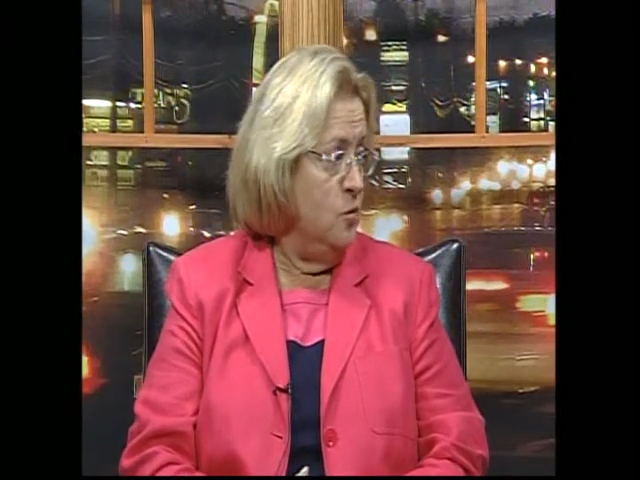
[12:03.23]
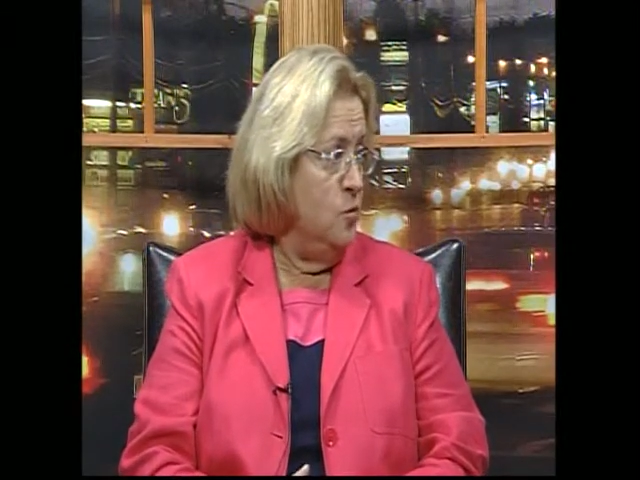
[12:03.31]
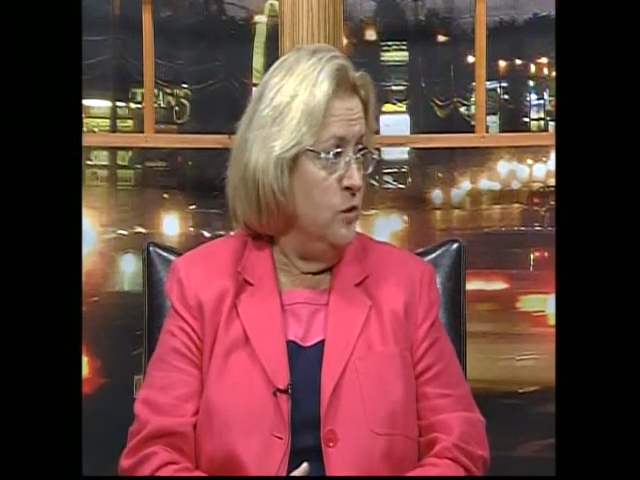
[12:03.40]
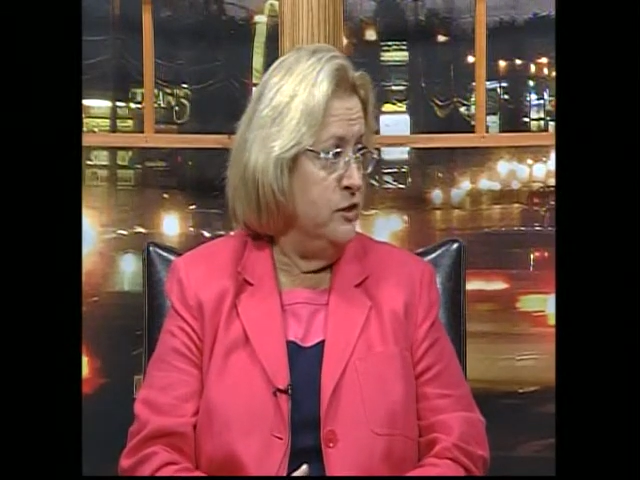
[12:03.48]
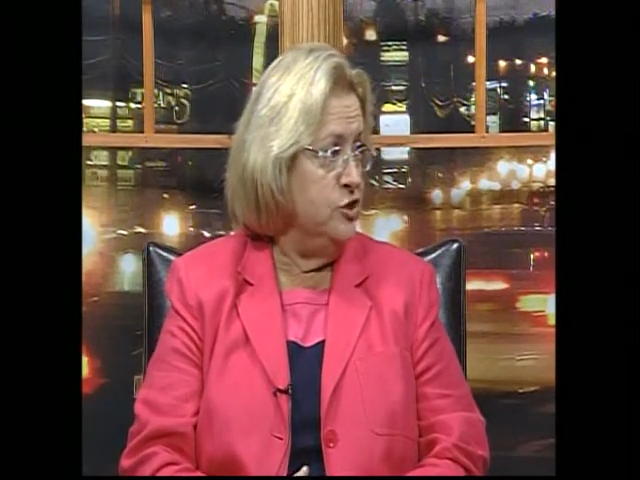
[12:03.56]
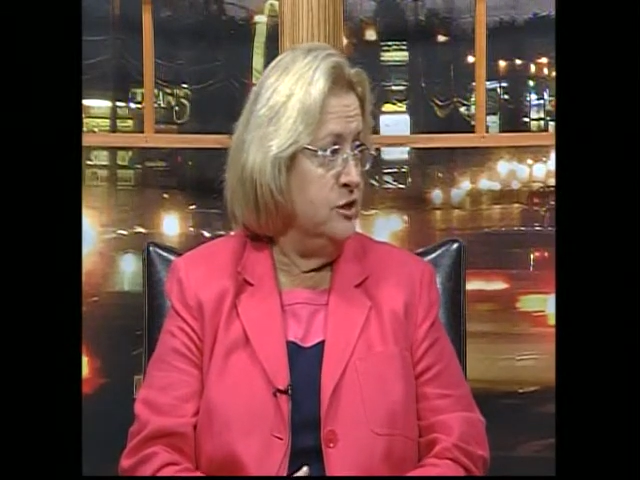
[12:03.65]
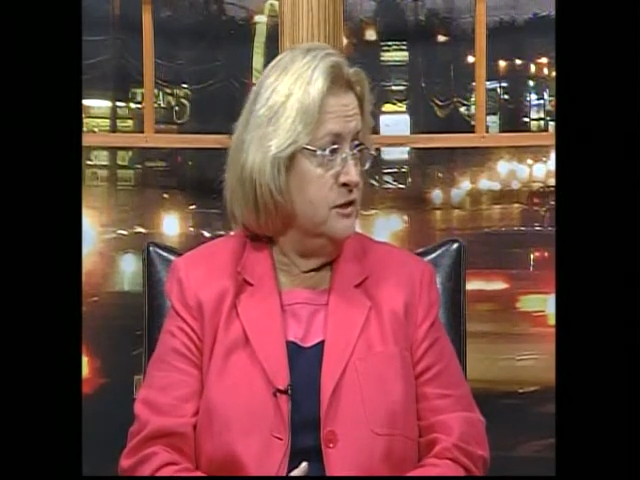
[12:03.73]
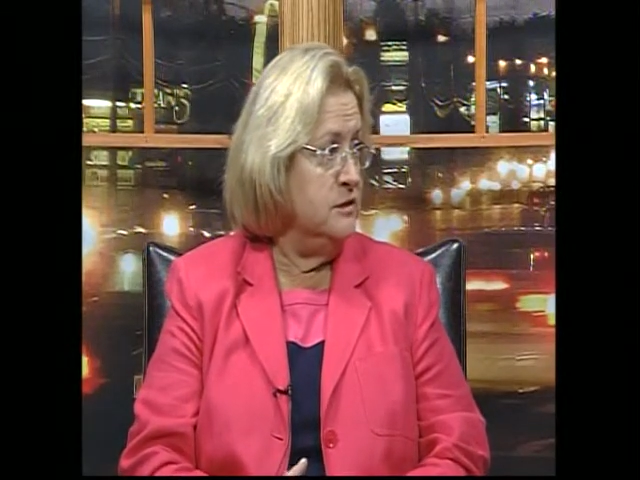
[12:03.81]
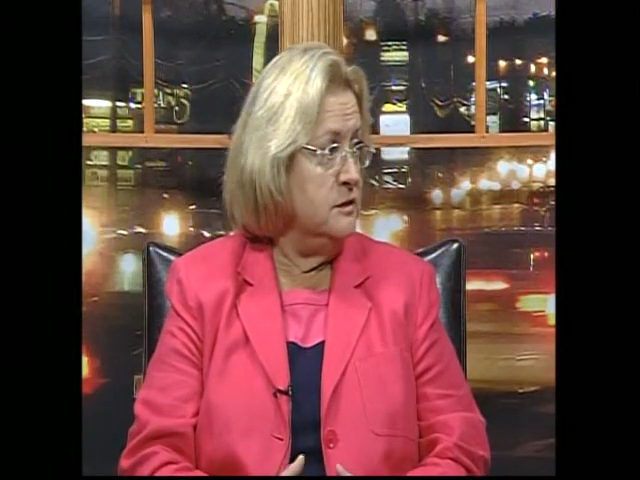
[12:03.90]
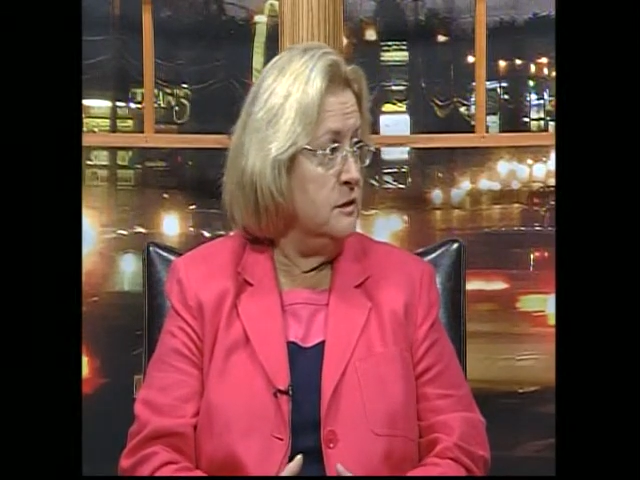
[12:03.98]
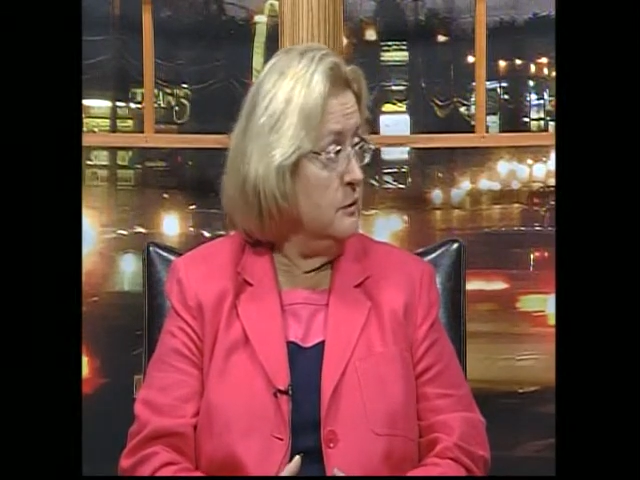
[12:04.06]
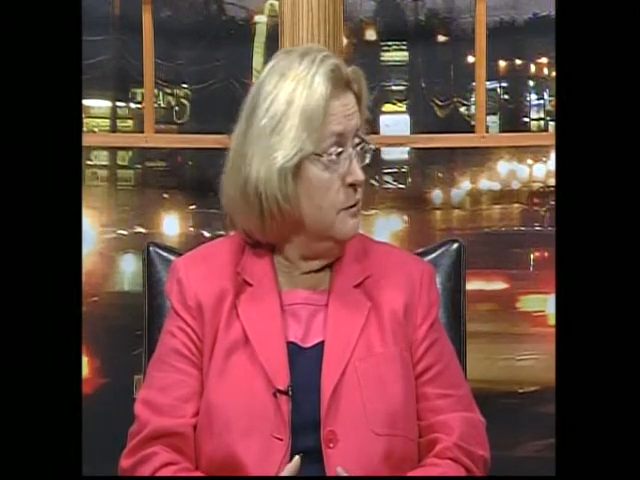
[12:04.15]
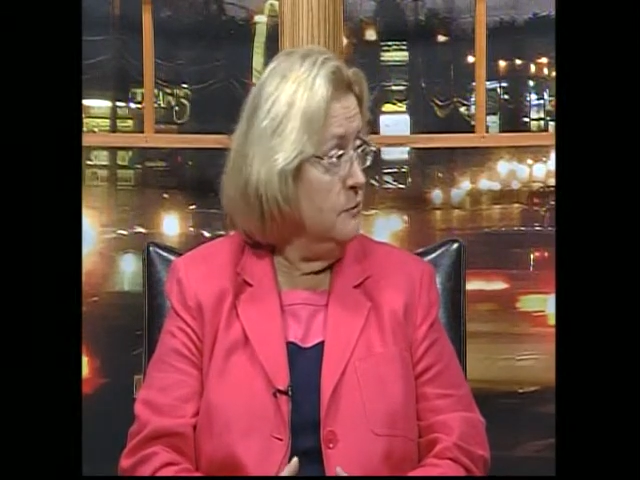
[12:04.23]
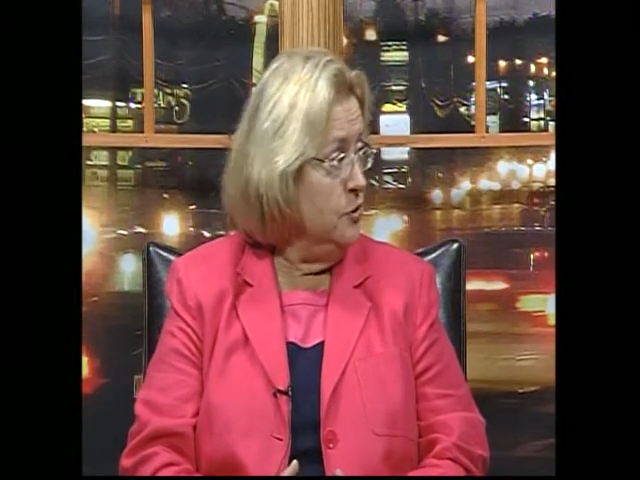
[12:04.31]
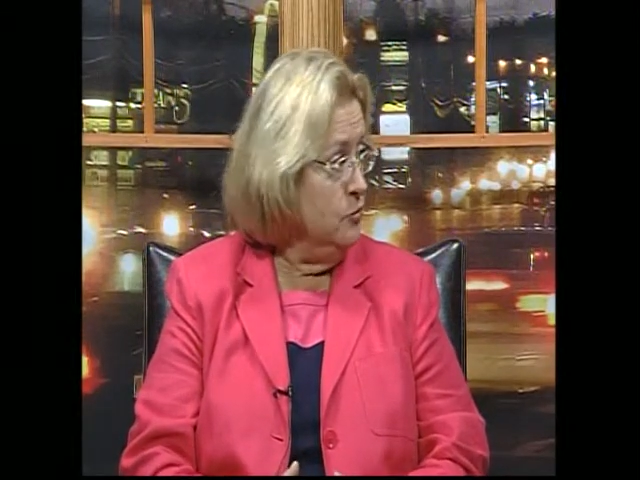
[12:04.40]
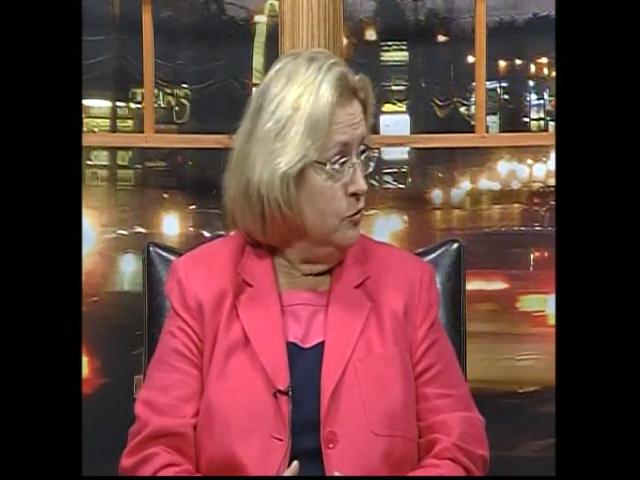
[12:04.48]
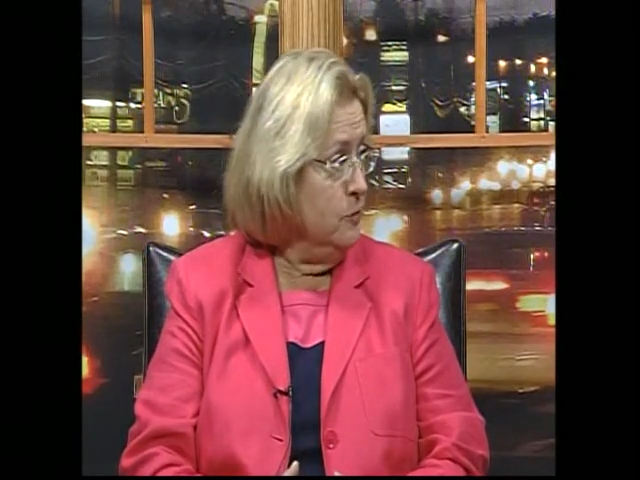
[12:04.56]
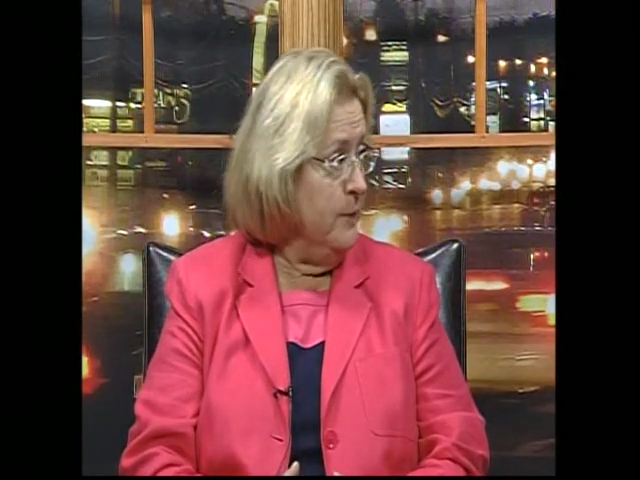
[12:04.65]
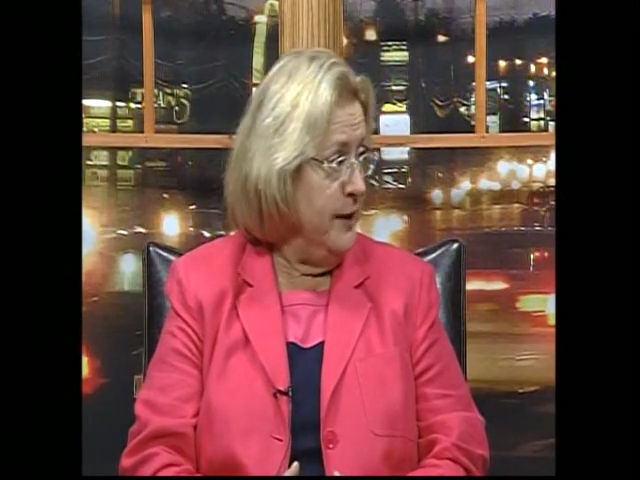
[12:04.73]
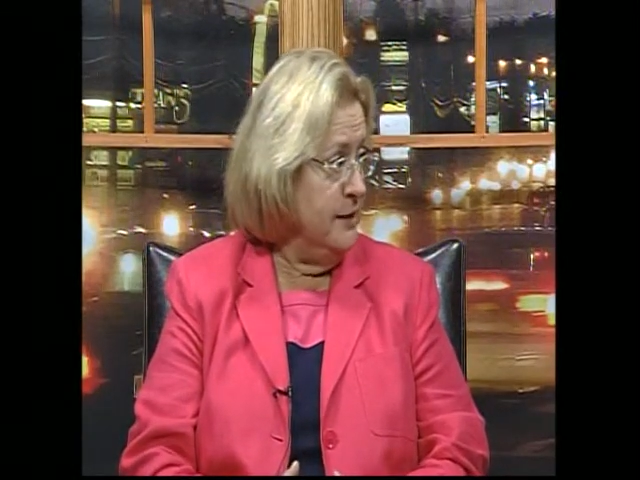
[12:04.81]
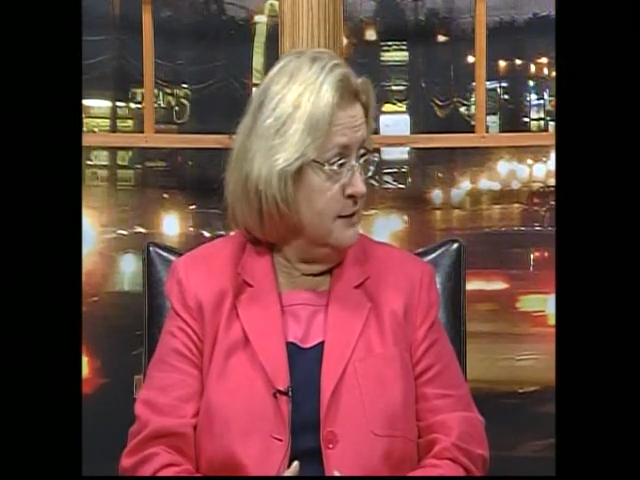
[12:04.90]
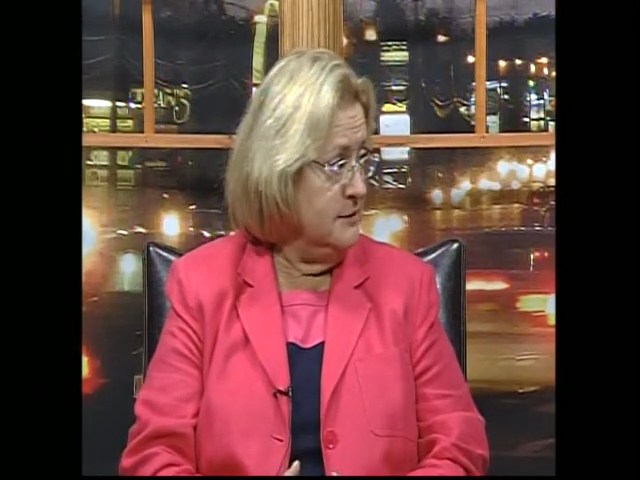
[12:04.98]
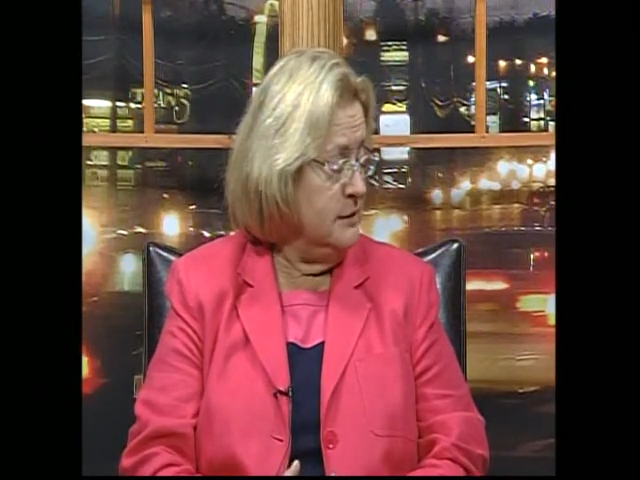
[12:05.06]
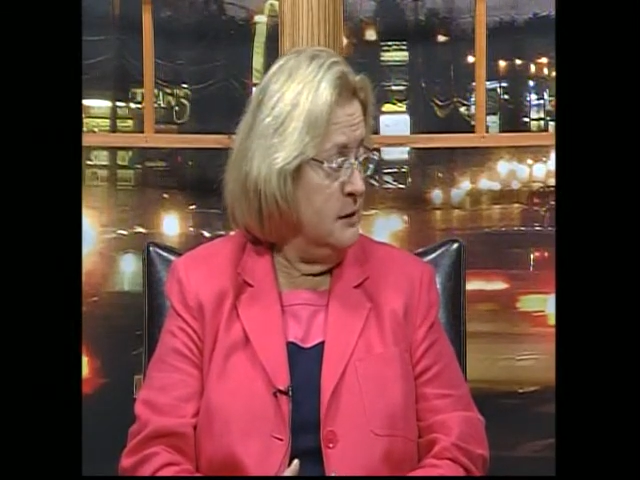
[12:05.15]
which is
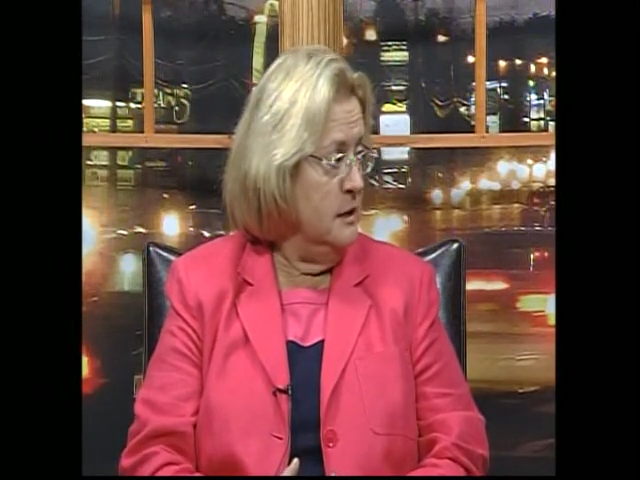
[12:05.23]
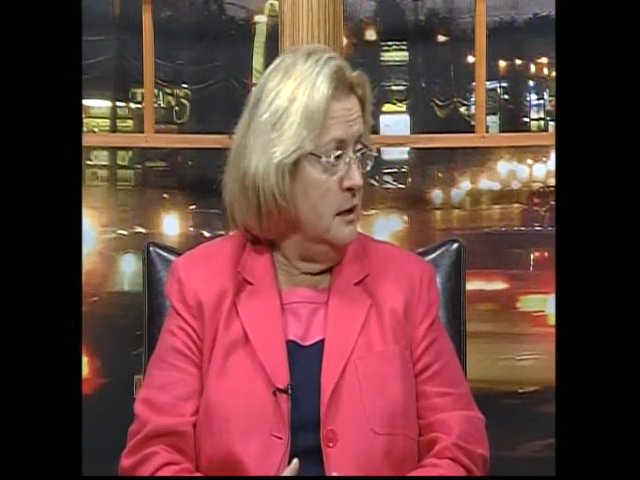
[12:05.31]
computer-based.